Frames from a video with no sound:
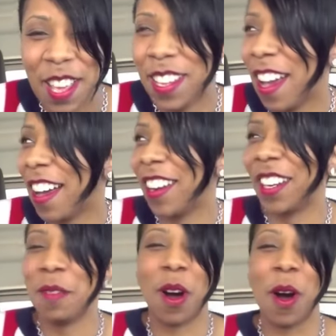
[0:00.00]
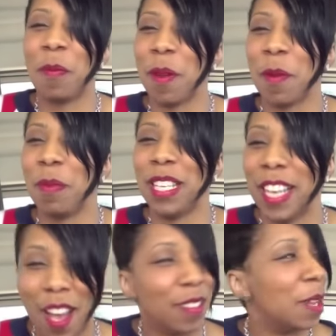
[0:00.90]
Y'all know them old people be
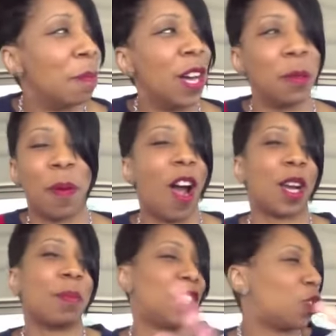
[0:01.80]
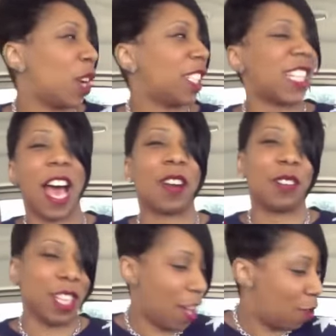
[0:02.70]
loving it. Mother Parker be stretched out
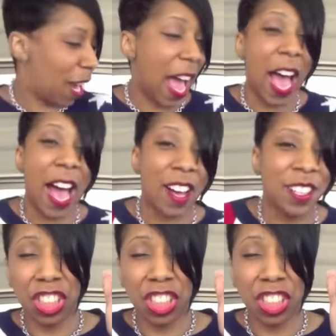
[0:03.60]
on the aisle.